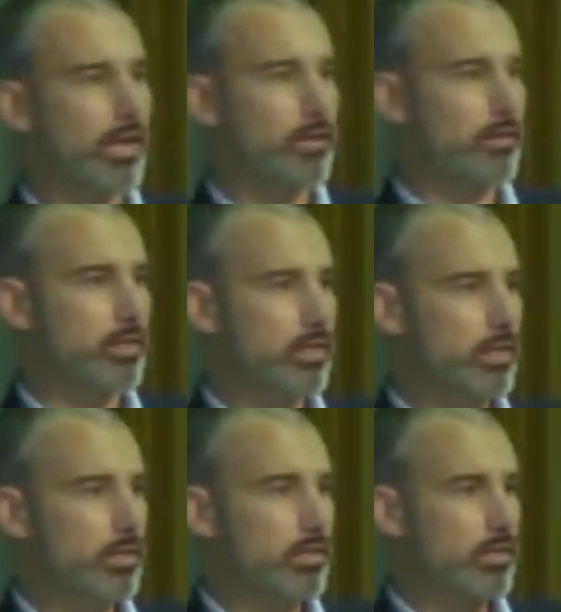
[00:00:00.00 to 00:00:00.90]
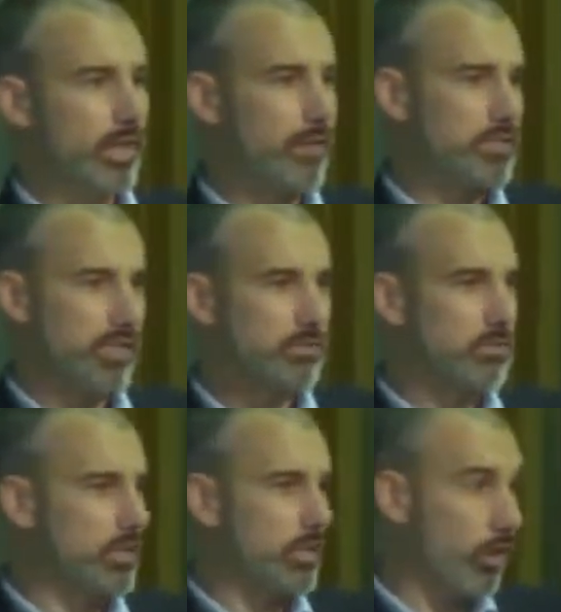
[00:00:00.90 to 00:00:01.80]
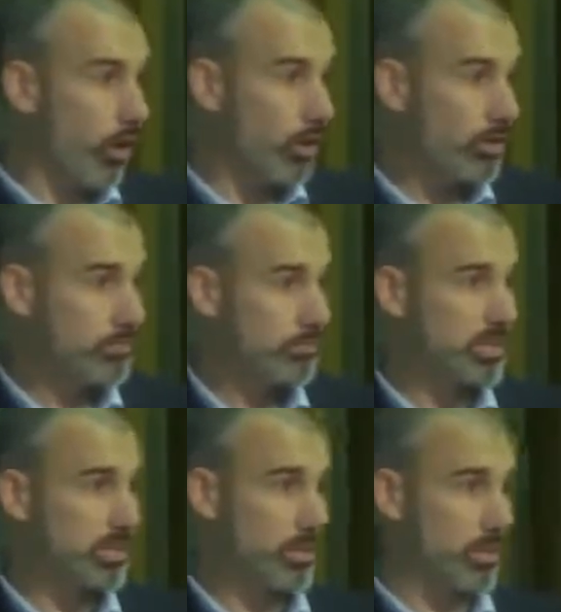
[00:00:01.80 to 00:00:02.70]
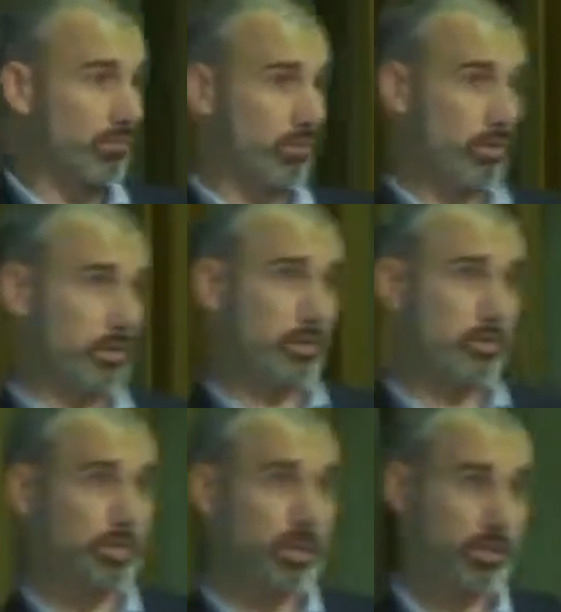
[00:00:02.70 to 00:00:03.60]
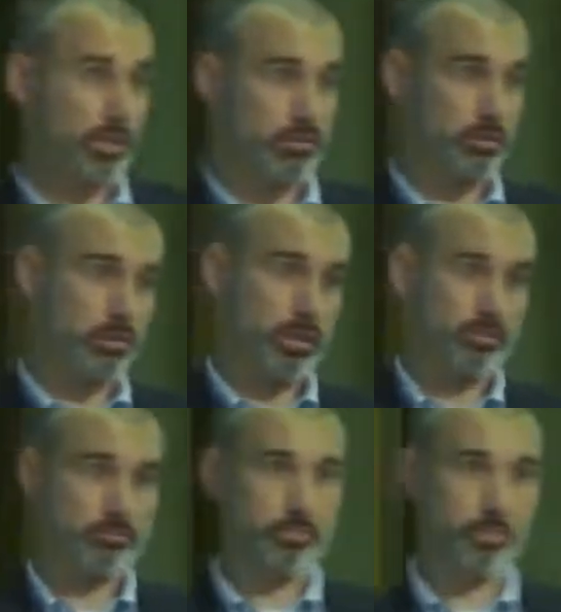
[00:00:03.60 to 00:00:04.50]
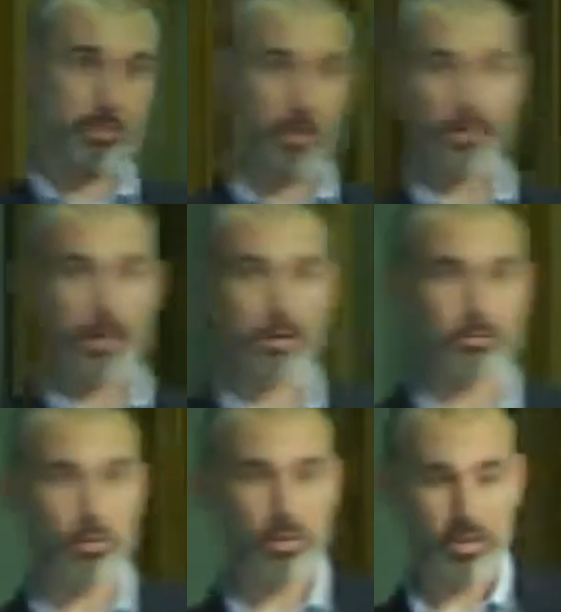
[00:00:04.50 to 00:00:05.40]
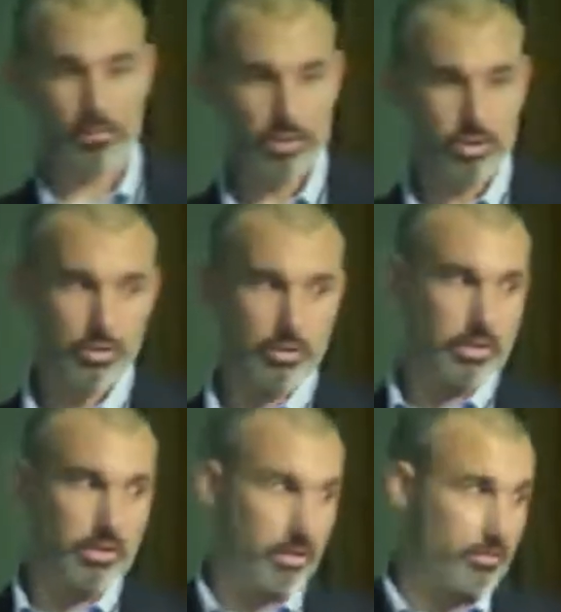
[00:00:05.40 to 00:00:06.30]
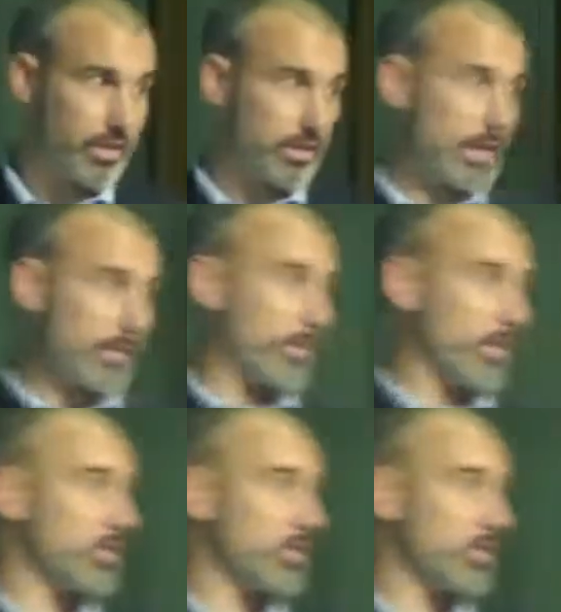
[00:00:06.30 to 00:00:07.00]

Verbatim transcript: and they have sensors in the car. This is sort of, it's almost like the, the, in my mind, one of the original Internet of Things